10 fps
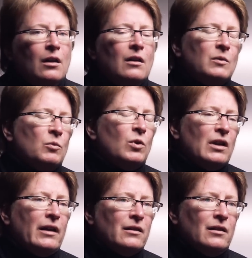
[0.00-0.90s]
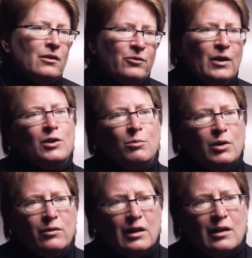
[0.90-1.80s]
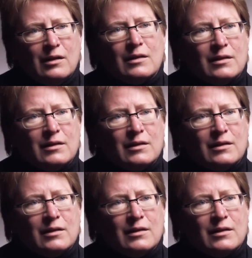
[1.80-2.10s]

is more likely a failure mode than it is a